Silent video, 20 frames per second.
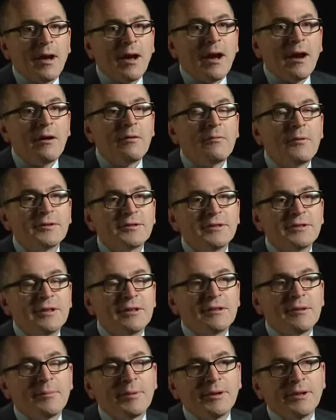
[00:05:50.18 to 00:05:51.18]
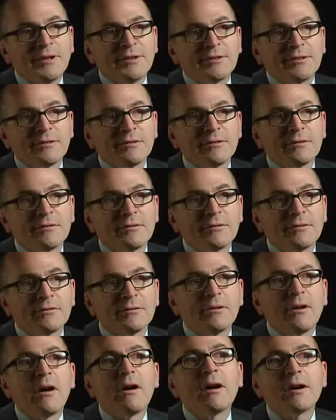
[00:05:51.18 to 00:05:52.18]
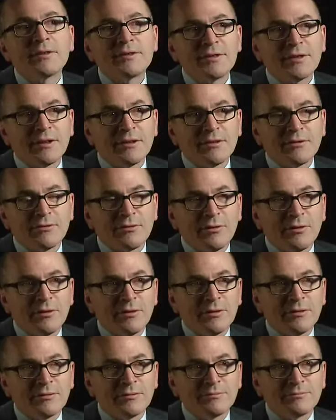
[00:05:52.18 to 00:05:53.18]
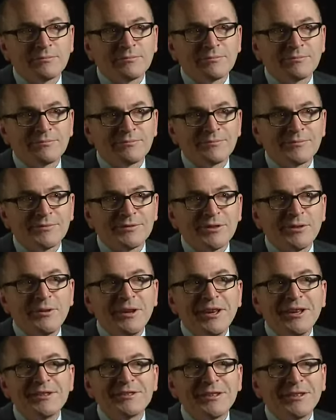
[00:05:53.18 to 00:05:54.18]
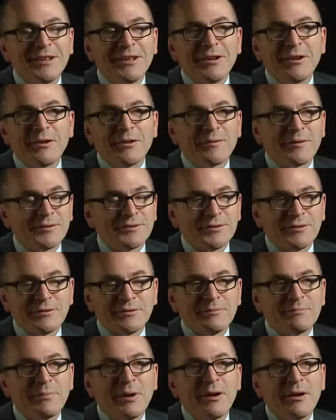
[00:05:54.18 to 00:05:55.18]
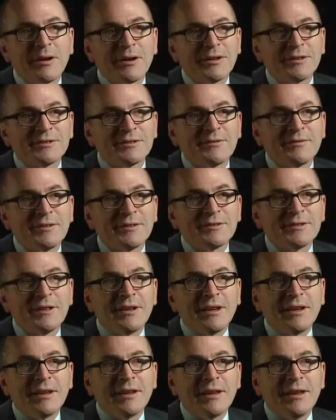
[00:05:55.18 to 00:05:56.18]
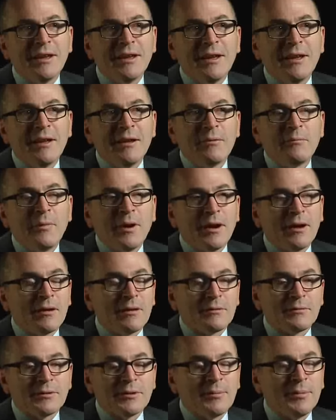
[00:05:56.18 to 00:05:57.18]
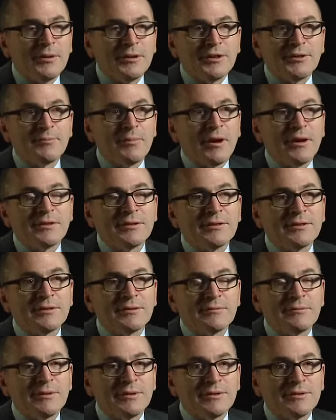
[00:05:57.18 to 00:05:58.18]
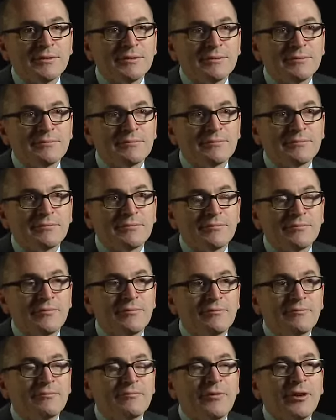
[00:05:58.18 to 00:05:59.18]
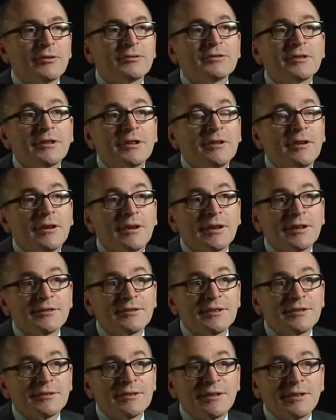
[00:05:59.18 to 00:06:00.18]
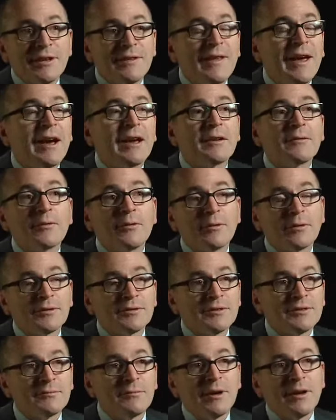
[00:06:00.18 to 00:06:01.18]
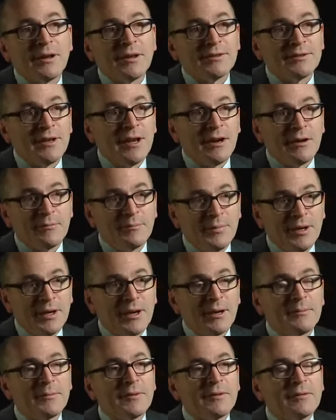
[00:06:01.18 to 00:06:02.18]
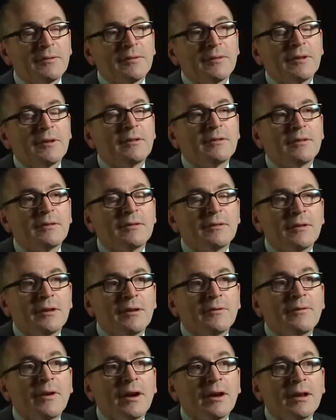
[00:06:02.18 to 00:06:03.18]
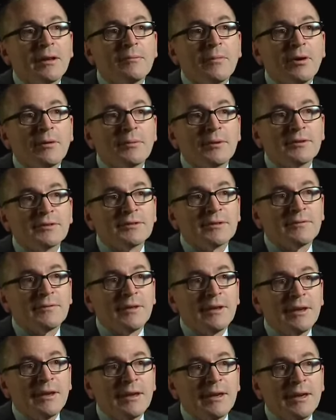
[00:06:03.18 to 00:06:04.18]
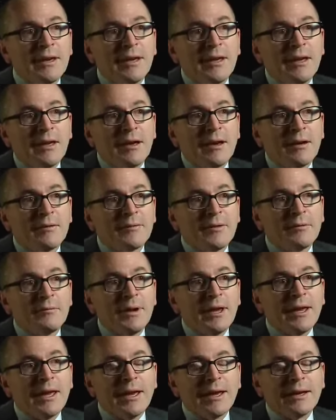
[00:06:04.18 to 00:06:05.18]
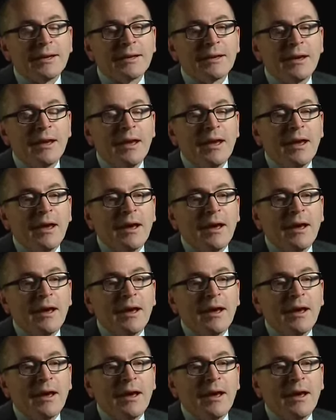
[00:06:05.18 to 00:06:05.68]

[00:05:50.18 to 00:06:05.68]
how was it that the police lost control so easily over certain pockets of the city where the police presence was virtually non-existent? And that, of course, is what has now become the defining moments of the weekend.